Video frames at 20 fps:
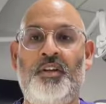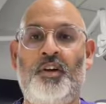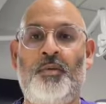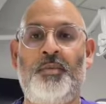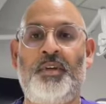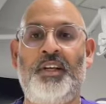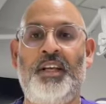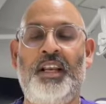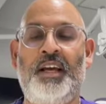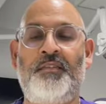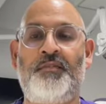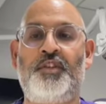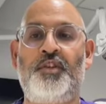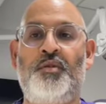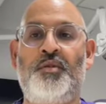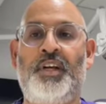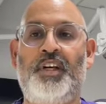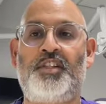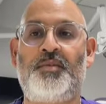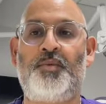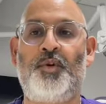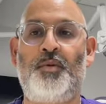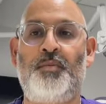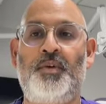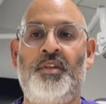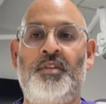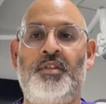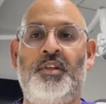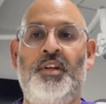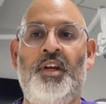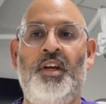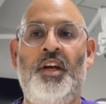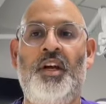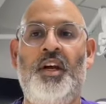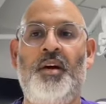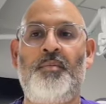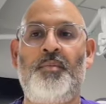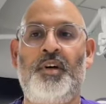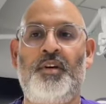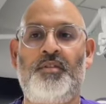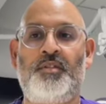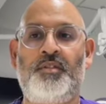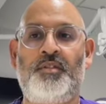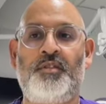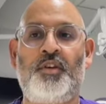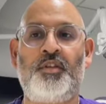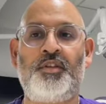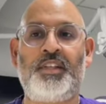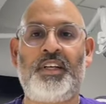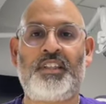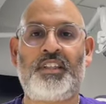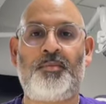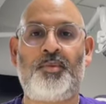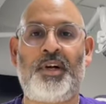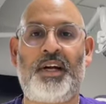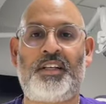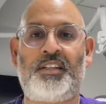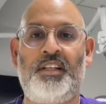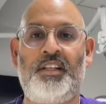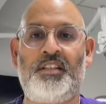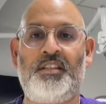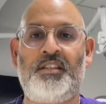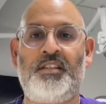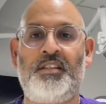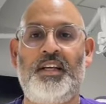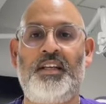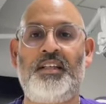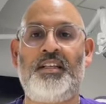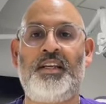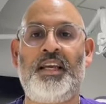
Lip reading: commonly left to your next appointment, but contact the practice and